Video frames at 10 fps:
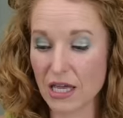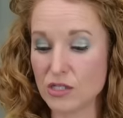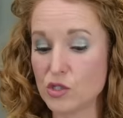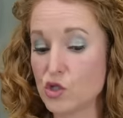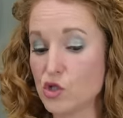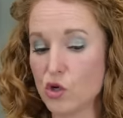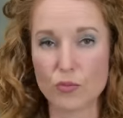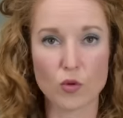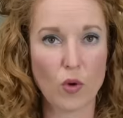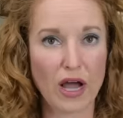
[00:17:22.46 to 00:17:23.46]
is
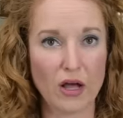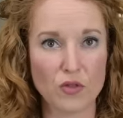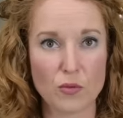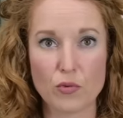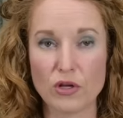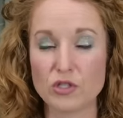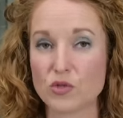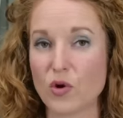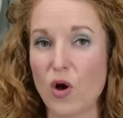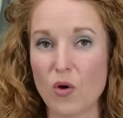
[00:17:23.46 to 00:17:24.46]
super wild. Their prints
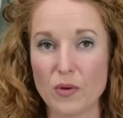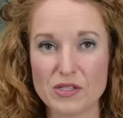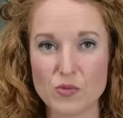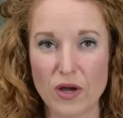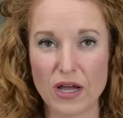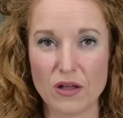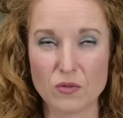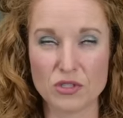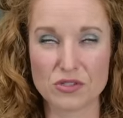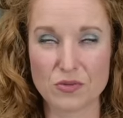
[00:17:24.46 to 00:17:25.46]
are always wild,
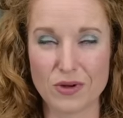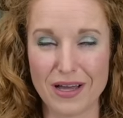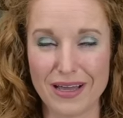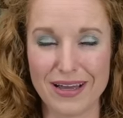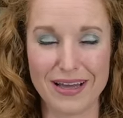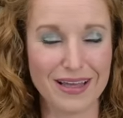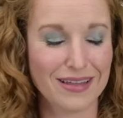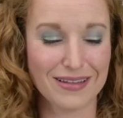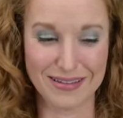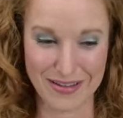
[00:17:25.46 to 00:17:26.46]
which is why I
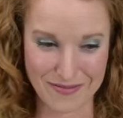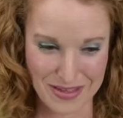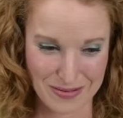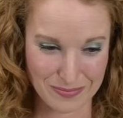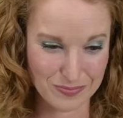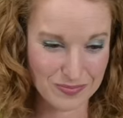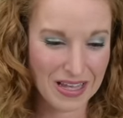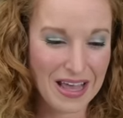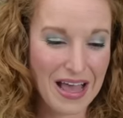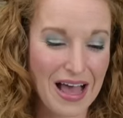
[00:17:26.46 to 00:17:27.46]
love them.
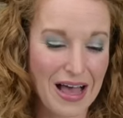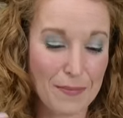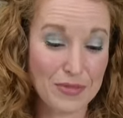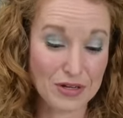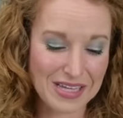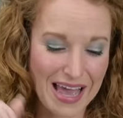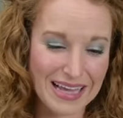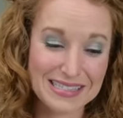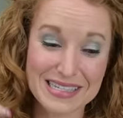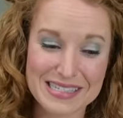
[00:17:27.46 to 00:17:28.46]
Um, their
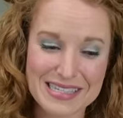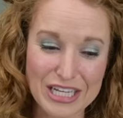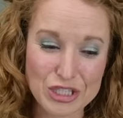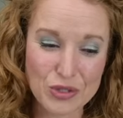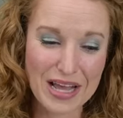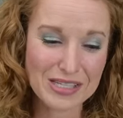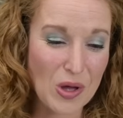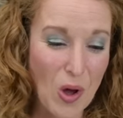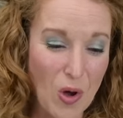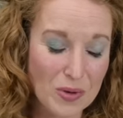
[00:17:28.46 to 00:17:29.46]
tag says, "Nature has
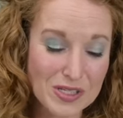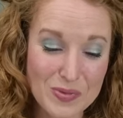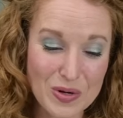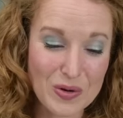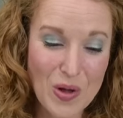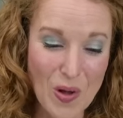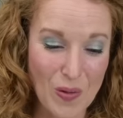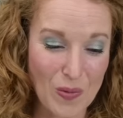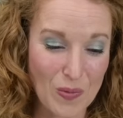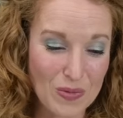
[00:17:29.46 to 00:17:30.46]
always been our
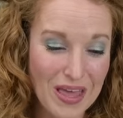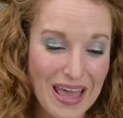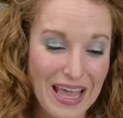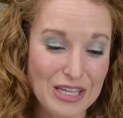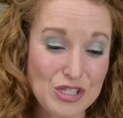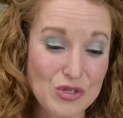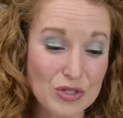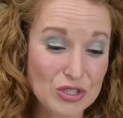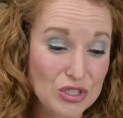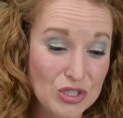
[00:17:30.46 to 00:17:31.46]
home, and to
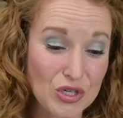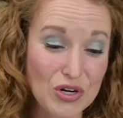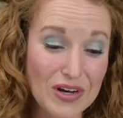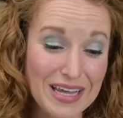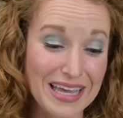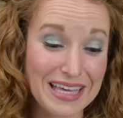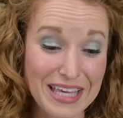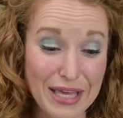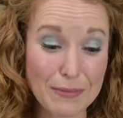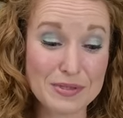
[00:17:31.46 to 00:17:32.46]
assure it
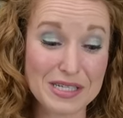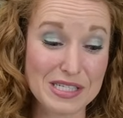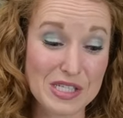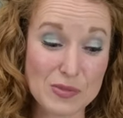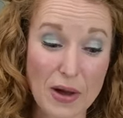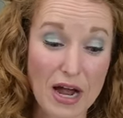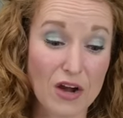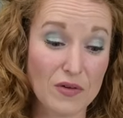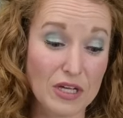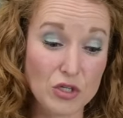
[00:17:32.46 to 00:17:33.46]
keeps
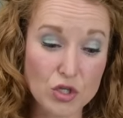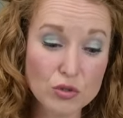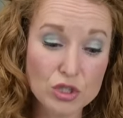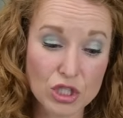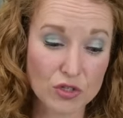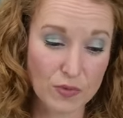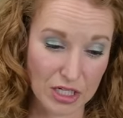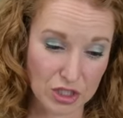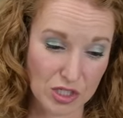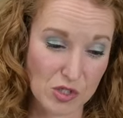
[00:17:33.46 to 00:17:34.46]
inspiring new
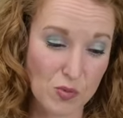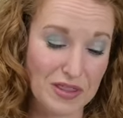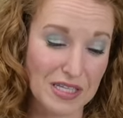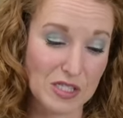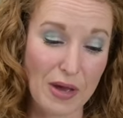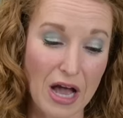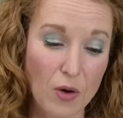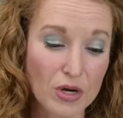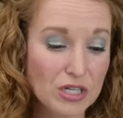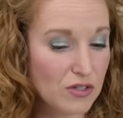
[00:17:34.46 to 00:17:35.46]
generations with its
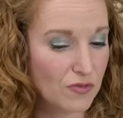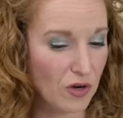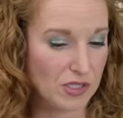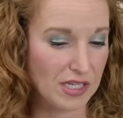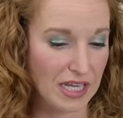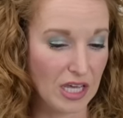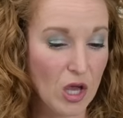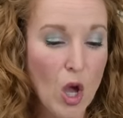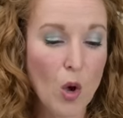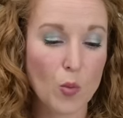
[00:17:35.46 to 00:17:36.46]
power and diversity,
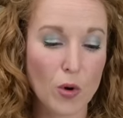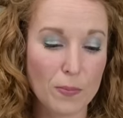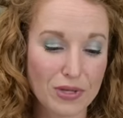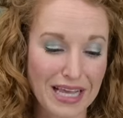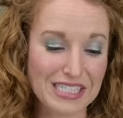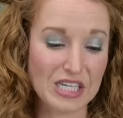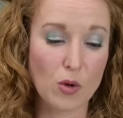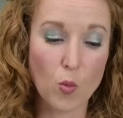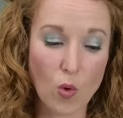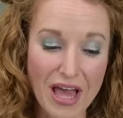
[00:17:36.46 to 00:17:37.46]
we're
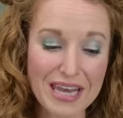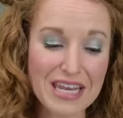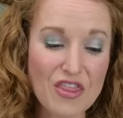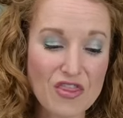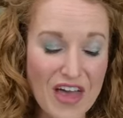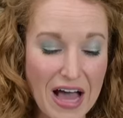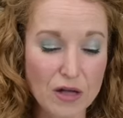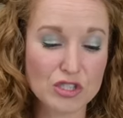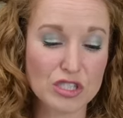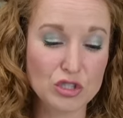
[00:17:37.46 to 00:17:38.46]
planting one
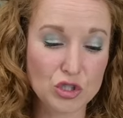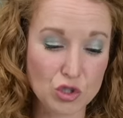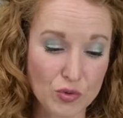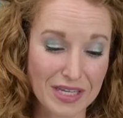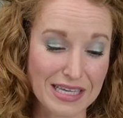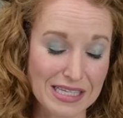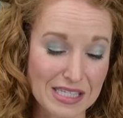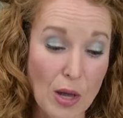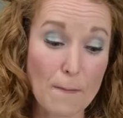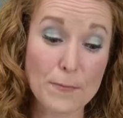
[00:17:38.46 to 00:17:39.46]
thousand
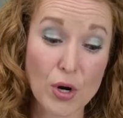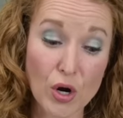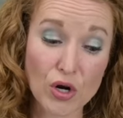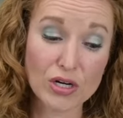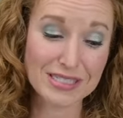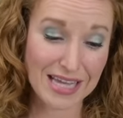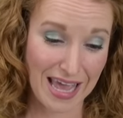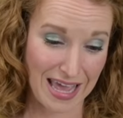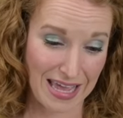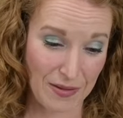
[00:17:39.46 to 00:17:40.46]
trees per
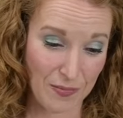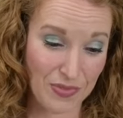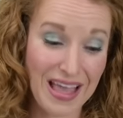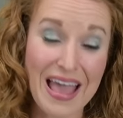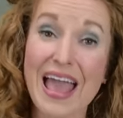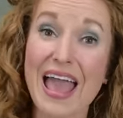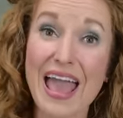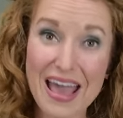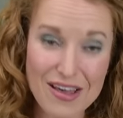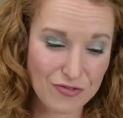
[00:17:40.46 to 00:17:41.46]
day
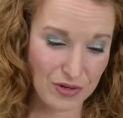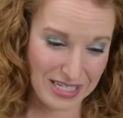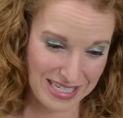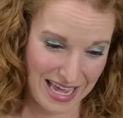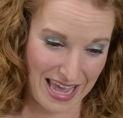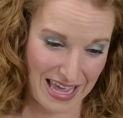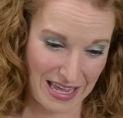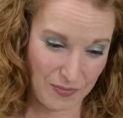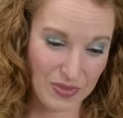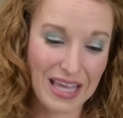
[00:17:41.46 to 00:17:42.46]
every
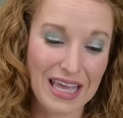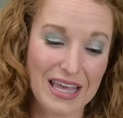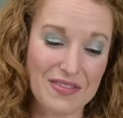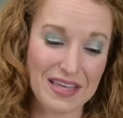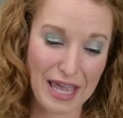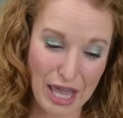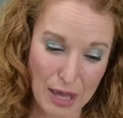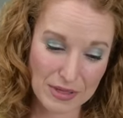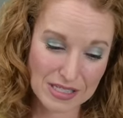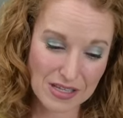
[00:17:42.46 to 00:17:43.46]
day in the
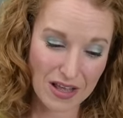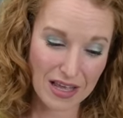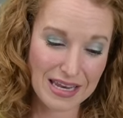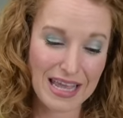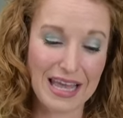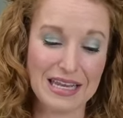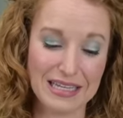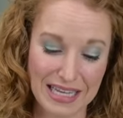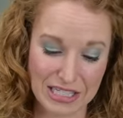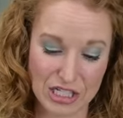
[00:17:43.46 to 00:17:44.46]
Amazon and
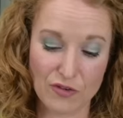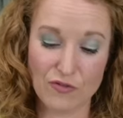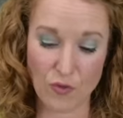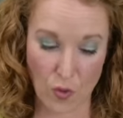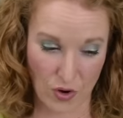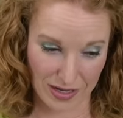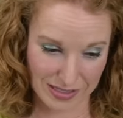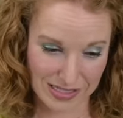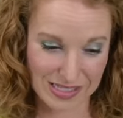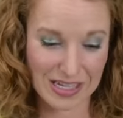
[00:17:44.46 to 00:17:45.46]
Atlantic
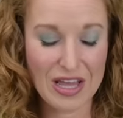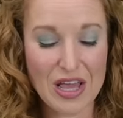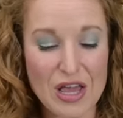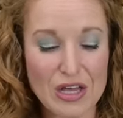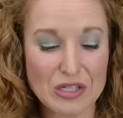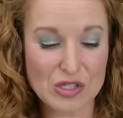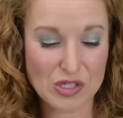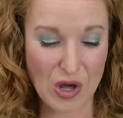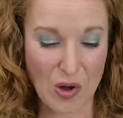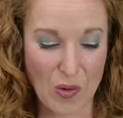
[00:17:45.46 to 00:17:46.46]
forest."
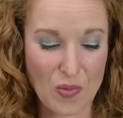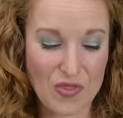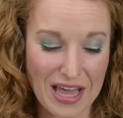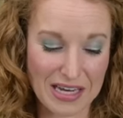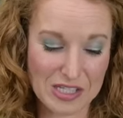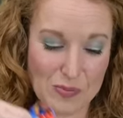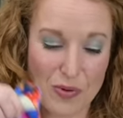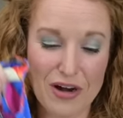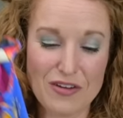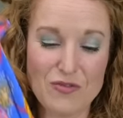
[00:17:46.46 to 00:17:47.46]
So that is
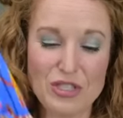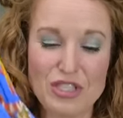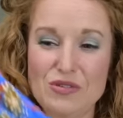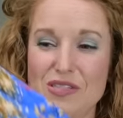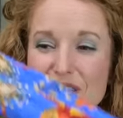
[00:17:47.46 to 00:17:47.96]
part of what you